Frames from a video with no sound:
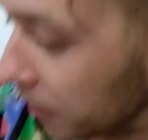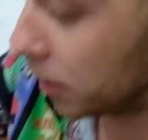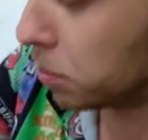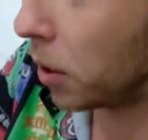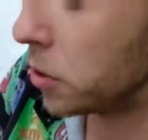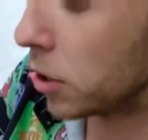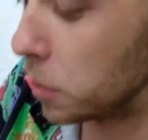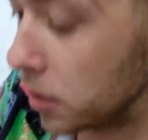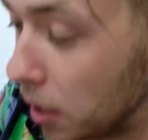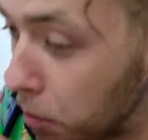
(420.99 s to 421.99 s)
going to blow this up
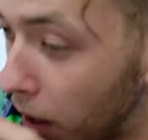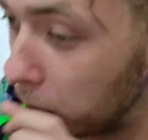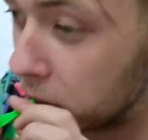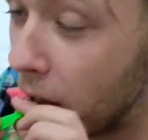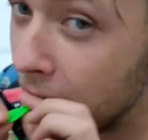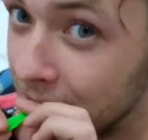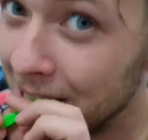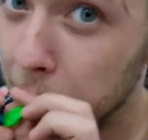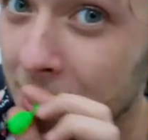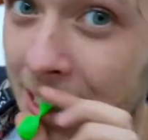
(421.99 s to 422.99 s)
until it pops, and
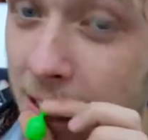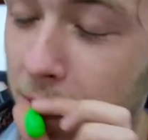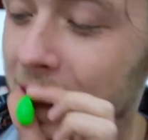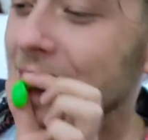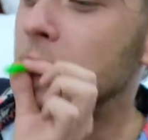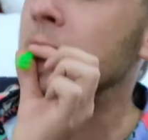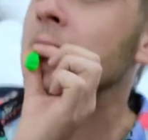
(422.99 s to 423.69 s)
that'll be the end of the video.